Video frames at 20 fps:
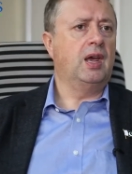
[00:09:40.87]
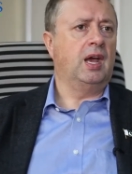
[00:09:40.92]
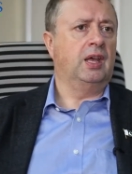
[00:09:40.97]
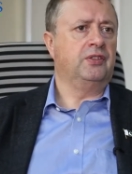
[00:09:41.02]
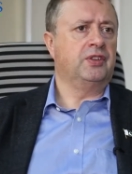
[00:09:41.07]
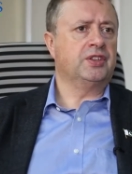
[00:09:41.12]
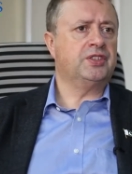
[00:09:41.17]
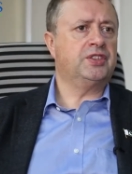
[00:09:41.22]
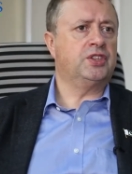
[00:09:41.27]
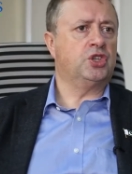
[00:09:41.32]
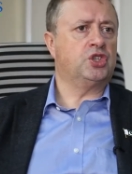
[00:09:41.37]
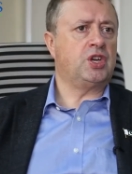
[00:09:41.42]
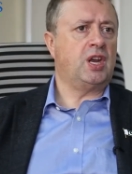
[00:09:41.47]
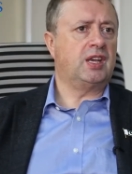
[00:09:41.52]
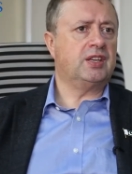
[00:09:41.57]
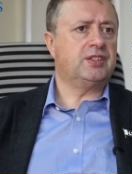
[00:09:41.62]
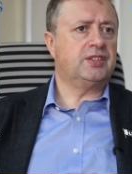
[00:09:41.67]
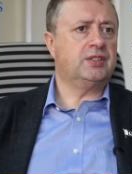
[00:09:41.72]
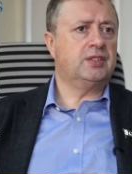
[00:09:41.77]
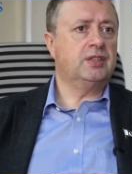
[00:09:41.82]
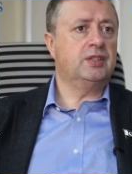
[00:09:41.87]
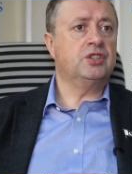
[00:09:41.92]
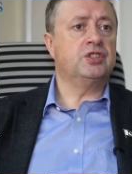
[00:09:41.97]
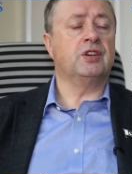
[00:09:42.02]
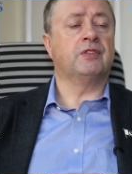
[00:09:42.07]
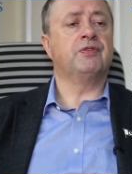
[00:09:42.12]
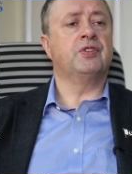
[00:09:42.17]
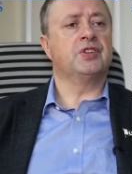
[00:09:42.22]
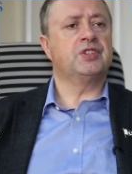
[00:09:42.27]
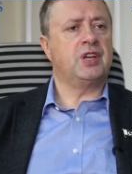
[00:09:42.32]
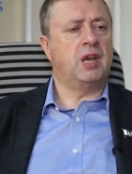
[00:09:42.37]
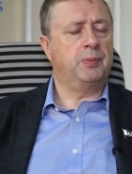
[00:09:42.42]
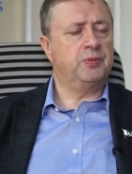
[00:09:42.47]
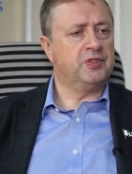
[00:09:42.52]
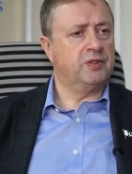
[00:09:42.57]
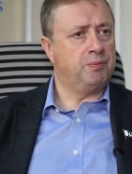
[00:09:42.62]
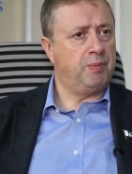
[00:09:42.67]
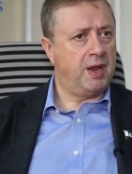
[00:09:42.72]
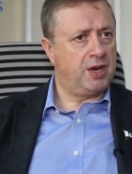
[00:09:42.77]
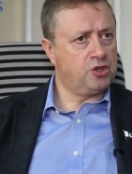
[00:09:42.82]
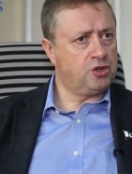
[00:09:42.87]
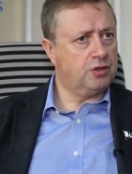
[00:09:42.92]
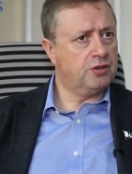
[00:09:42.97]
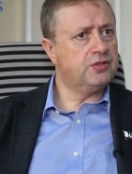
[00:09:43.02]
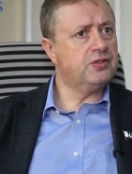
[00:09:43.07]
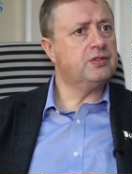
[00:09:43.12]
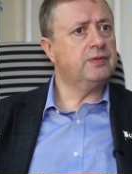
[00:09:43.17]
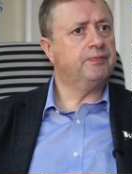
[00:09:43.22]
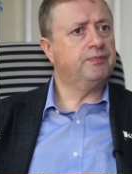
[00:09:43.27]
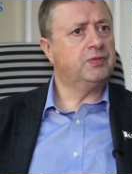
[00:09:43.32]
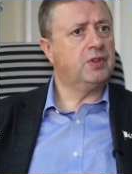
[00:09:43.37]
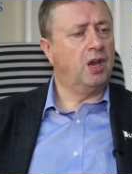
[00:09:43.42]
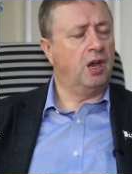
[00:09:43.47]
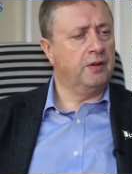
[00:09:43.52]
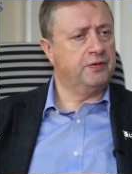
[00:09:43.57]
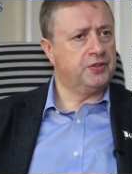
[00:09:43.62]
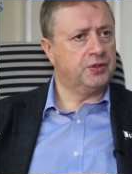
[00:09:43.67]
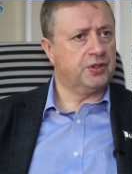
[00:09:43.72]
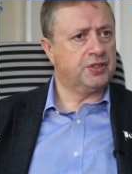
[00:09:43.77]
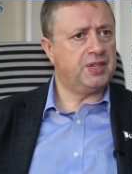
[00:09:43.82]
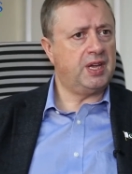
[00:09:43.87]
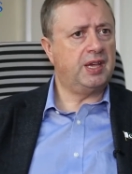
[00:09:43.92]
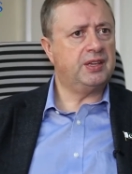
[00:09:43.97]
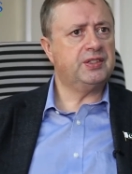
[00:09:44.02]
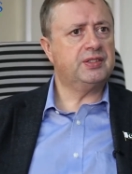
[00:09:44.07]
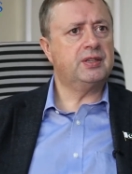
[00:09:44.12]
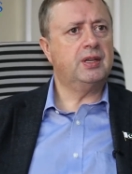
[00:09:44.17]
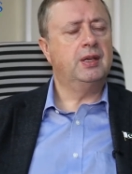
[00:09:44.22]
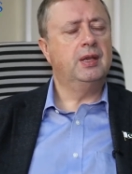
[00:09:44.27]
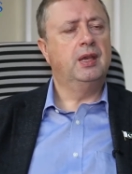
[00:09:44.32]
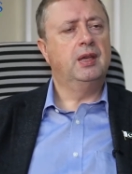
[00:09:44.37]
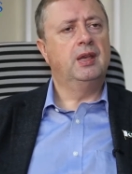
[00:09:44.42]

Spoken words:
And this suggests different types of measures of success,